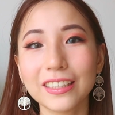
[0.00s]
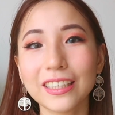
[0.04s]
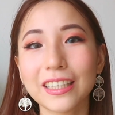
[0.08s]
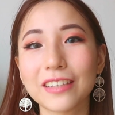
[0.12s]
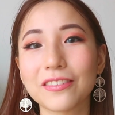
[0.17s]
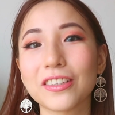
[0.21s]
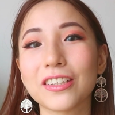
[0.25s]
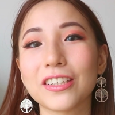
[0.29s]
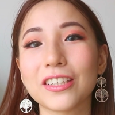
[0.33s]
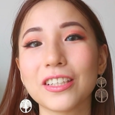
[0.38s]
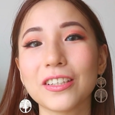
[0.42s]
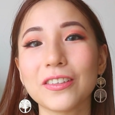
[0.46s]

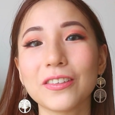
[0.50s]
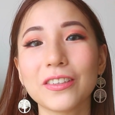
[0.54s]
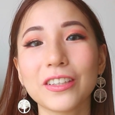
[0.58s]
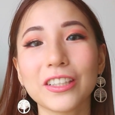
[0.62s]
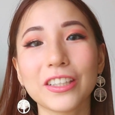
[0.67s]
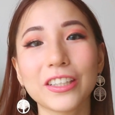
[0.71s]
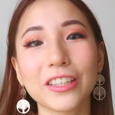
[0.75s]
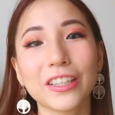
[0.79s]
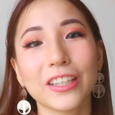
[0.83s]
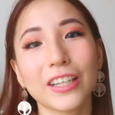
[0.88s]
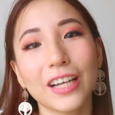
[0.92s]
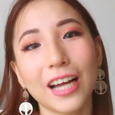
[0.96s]
If you're new
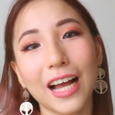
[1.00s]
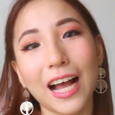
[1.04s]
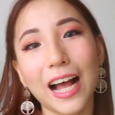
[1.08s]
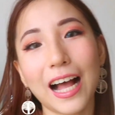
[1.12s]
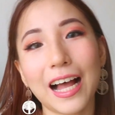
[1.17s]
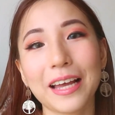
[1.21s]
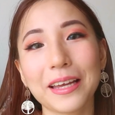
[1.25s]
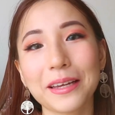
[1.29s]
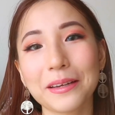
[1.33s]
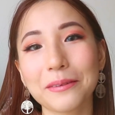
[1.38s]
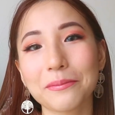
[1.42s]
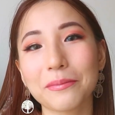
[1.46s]
here,
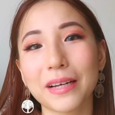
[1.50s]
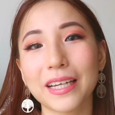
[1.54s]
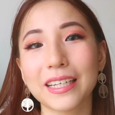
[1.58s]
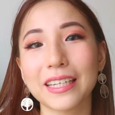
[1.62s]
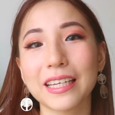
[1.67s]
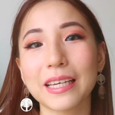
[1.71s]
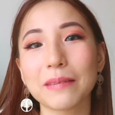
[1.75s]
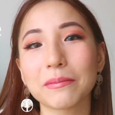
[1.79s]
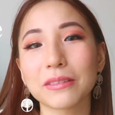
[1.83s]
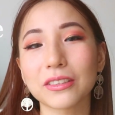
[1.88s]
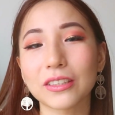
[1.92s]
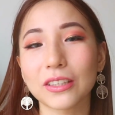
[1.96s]
hi, my
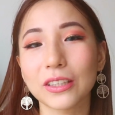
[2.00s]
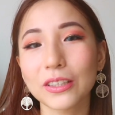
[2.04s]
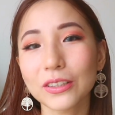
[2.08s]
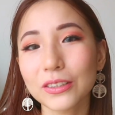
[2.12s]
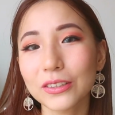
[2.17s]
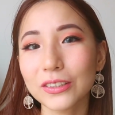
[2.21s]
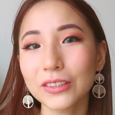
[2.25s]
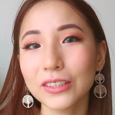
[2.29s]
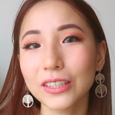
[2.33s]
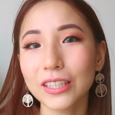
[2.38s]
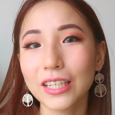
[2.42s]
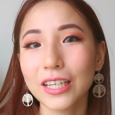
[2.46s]
name is
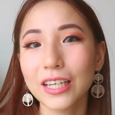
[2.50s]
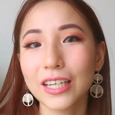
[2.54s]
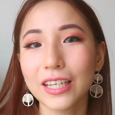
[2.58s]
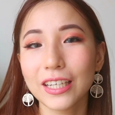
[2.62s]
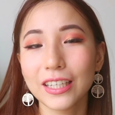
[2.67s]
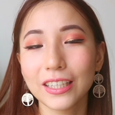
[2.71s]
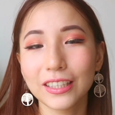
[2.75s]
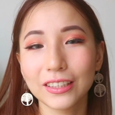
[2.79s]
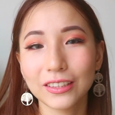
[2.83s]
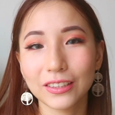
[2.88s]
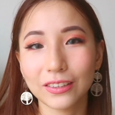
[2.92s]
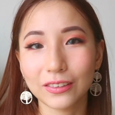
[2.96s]
Lu.
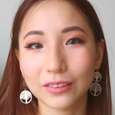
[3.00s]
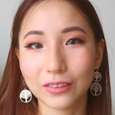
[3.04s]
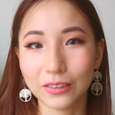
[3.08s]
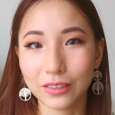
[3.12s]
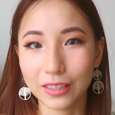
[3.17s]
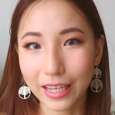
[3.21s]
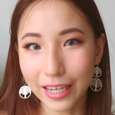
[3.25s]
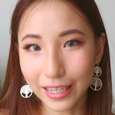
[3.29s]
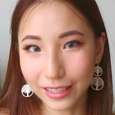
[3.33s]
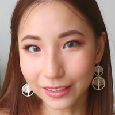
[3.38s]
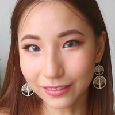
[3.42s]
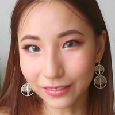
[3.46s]
So
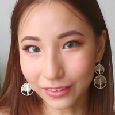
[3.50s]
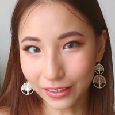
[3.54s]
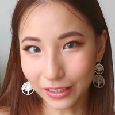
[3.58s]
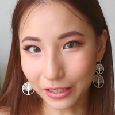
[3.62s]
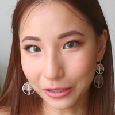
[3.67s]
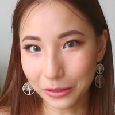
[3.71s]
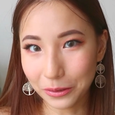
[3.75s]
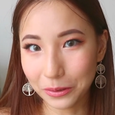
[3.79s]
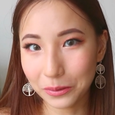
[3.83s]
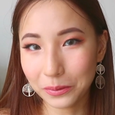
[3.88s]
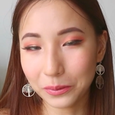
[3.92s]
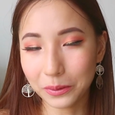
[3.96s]
today's
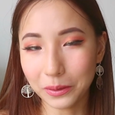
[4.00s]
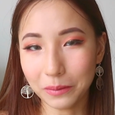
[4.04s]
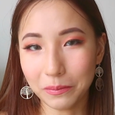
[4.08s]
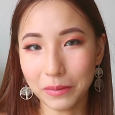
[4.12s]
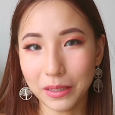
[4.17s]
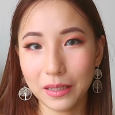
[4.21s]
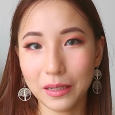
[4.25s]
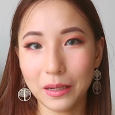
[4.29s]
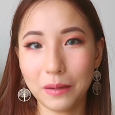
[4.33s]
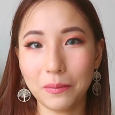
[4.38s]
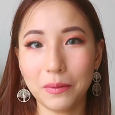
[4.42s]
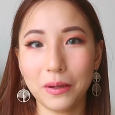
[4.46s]
video will
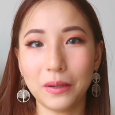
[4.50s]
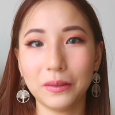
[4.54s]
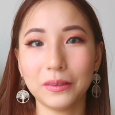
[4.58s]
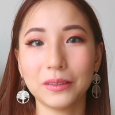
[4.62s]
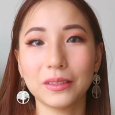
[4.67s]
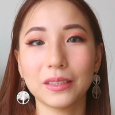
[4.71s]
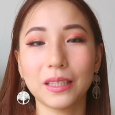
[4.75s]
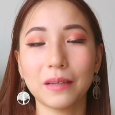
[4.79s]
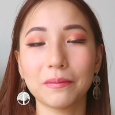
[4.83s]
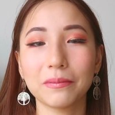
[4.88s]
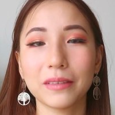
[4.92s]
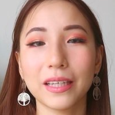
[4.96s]
be
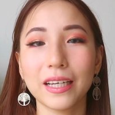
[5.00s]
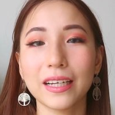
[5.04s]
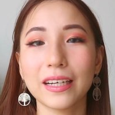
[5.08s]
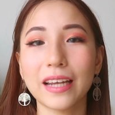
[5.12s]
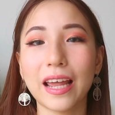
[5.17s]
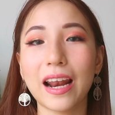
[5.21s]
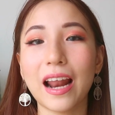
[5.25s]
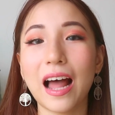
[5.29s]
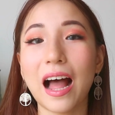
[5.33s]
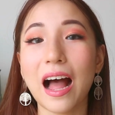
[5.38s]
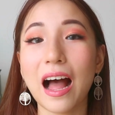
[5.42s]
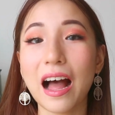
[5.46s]
about something
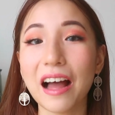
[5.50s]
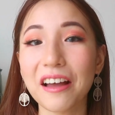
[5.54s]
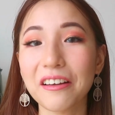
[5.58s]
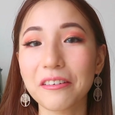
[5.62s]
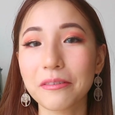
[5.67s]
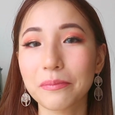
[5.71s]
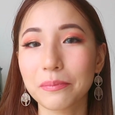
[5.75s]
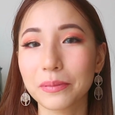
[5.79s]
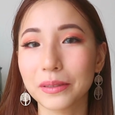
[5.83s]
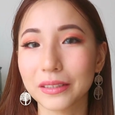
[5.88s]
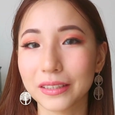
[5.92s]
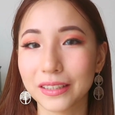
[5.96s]
that
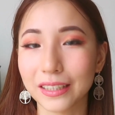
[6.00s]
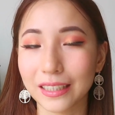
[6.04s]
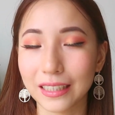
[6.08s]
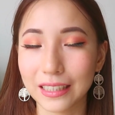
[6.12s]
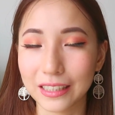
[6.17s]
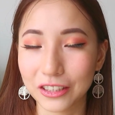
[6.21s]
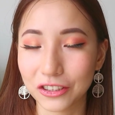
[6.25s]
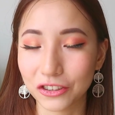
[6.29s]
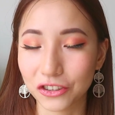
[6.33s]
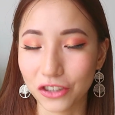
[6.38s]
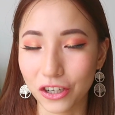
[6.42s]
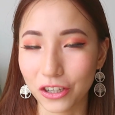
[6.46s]
I've
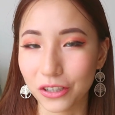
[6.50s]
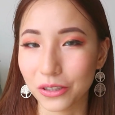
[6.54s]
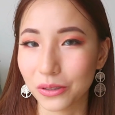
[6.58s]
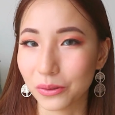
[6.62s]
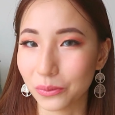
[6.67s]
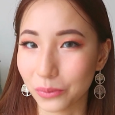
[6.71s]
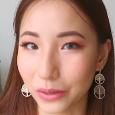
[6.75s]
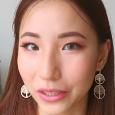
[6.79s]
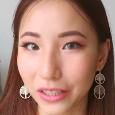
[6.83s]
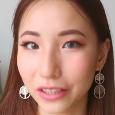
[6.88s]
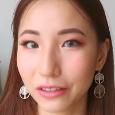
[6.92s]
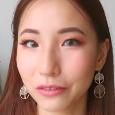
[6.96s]
personally
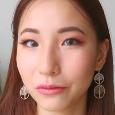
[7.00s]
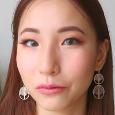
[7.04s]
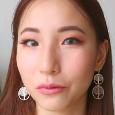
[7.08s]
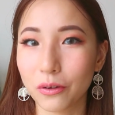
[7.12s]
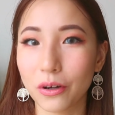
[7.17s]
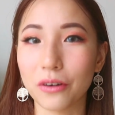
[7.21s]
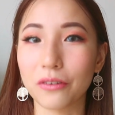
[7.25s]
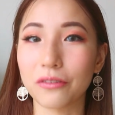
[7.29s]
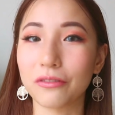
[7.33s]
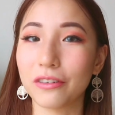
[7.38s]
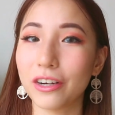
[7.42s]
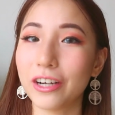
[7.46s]
struggled with for
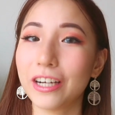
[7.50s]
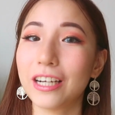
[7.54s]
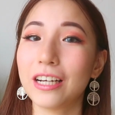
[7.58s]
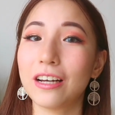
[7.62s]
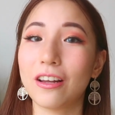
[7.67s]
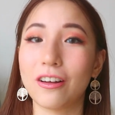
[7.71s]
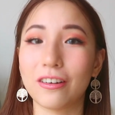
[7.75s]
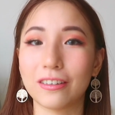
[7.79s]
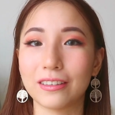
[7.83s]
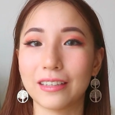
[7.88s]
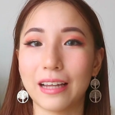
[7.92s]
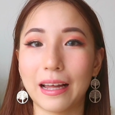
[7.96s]
a very
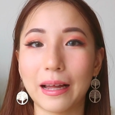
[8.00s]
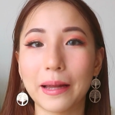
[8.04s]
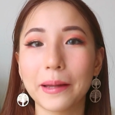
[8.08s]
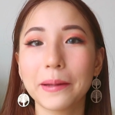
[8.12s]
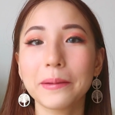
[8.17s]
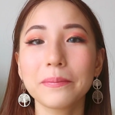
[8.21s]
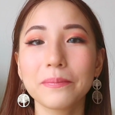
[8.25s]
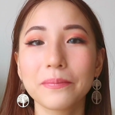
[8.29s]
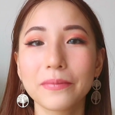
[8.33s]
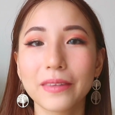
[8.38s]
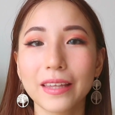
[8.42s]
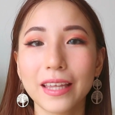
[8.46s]
long
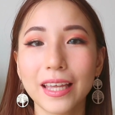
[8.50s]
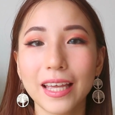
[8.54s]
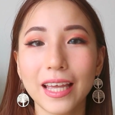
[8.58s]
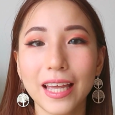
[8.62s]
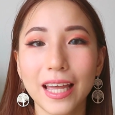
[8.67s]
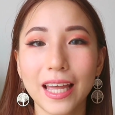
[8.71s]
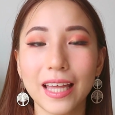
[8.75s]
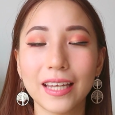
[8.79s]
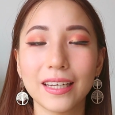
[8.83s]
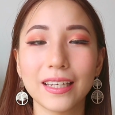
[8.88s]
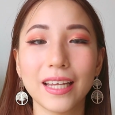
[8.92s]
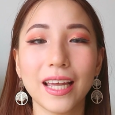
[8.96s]
time,
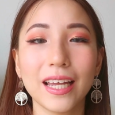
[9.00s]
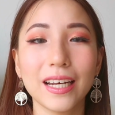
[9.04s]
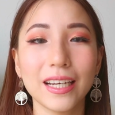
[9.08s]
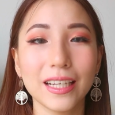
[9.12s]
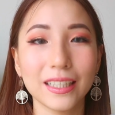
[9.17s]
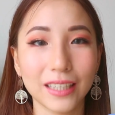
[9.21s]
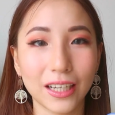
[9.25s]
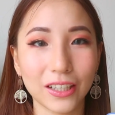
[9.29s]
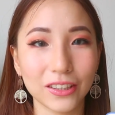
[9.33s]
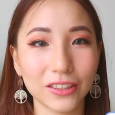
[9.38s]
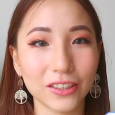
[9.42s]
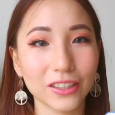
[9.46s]
and that
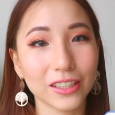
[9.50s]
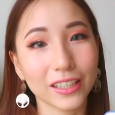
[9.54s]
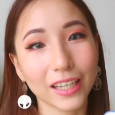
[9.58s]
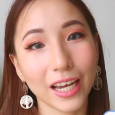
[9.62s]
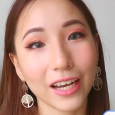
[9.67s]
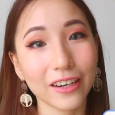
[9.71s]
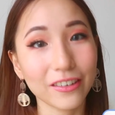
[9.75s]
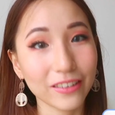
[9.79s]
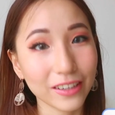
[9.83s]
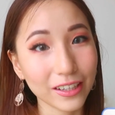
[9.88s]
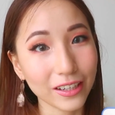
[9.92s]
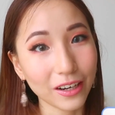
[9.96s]
is how to
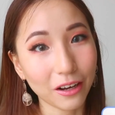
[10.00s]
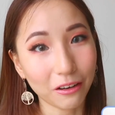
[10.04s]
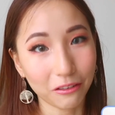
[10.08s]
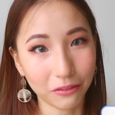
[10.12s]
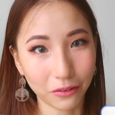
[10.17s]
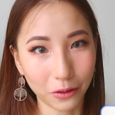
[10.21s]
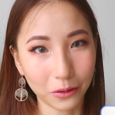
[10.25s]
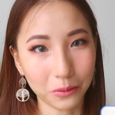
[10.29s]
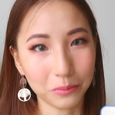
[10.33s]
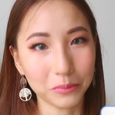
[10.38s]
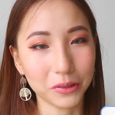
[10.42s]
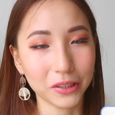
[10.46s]
get rid of
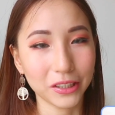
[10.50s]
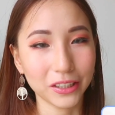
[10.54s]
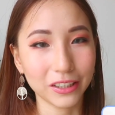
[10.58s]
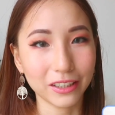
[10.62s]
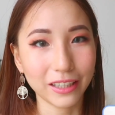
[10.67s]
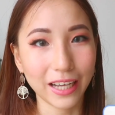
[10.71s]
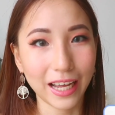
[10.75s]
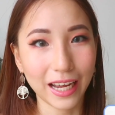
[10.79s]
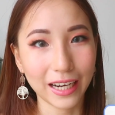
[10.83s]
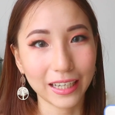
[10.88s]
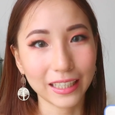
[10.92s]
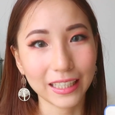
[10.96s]

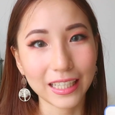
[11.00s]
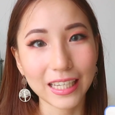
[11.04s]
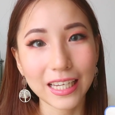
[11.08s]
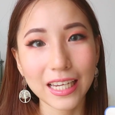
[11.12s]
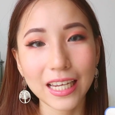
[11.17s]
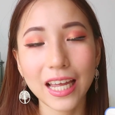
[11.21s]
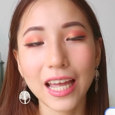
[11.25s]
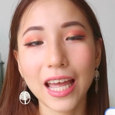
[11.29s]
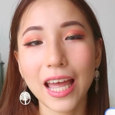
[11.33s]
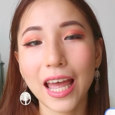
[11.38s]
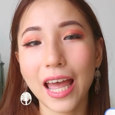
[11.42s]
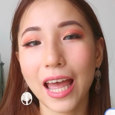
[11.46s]
hormonal
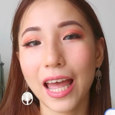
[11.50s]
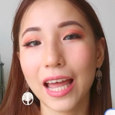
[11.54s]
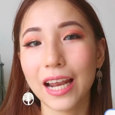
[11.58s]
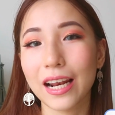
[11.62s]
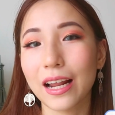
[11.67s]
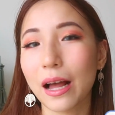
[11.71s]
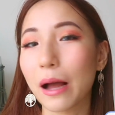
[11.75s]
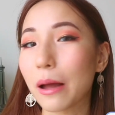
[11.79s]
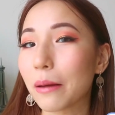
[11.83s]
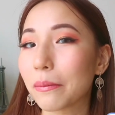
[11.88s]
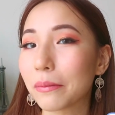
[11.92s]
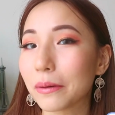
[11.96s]
acne
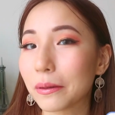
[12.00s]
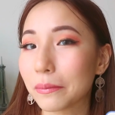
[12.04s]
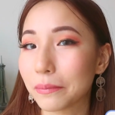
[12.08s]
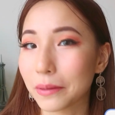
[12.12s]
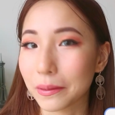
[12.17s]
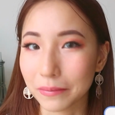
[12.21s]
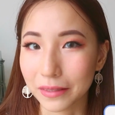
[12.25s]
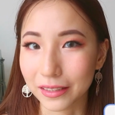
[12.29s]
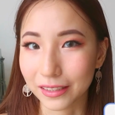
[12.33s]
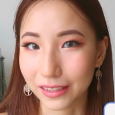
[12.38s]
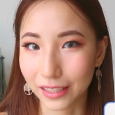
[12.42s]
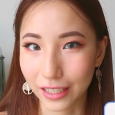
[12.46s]
and
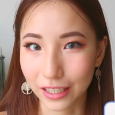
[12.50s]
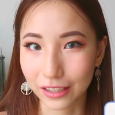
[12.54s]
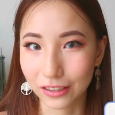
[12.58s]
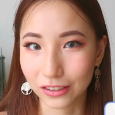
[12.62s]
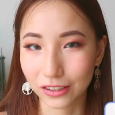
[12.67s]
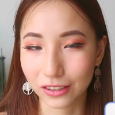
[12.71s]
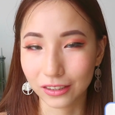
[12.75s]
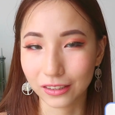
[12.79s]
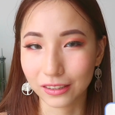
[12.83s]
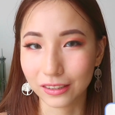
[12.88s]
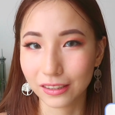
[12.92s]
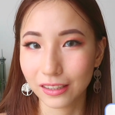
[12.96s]

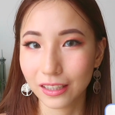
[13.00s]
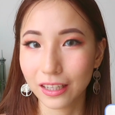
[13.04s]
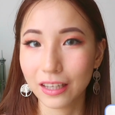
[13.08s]
hyperpigmentation.